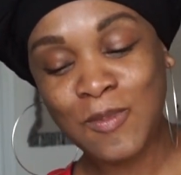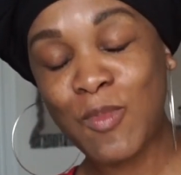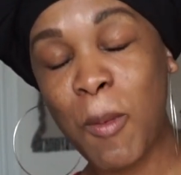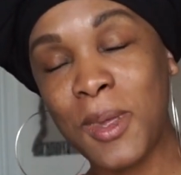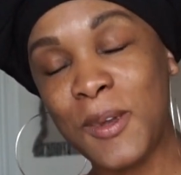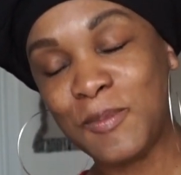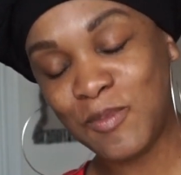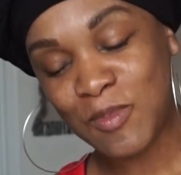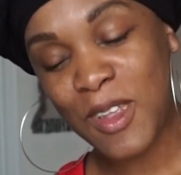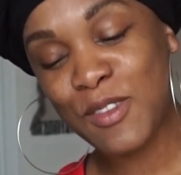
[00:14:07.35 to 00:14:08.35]
I mean,
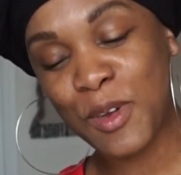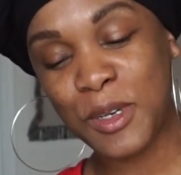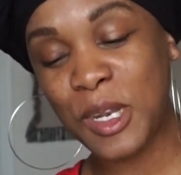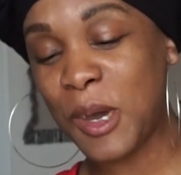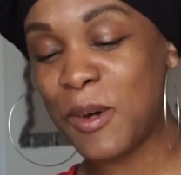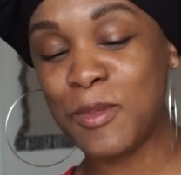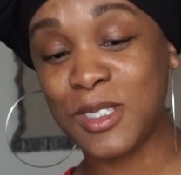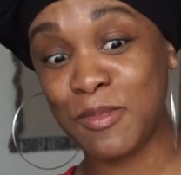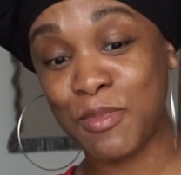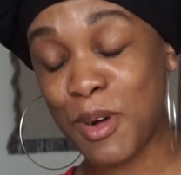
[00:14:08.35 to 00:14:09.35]
it's funny now. It
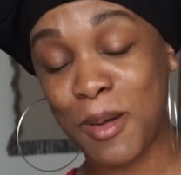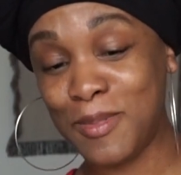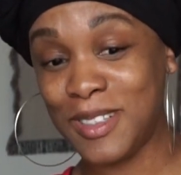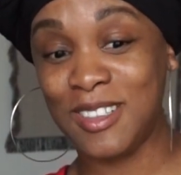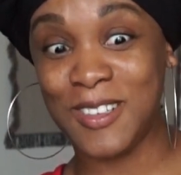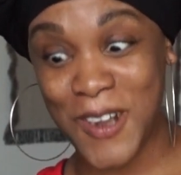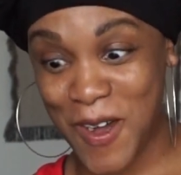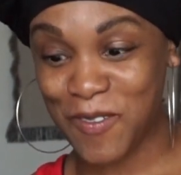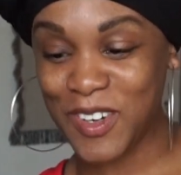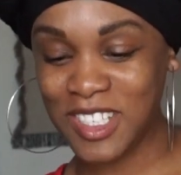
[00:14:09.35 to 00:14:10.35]
was probably
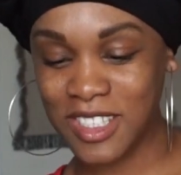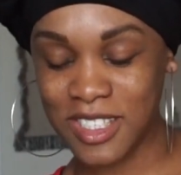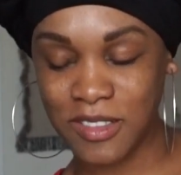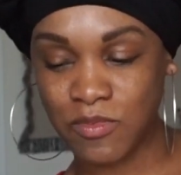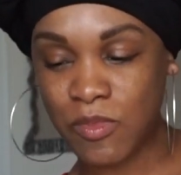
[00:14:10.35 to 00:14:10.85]
not funny then.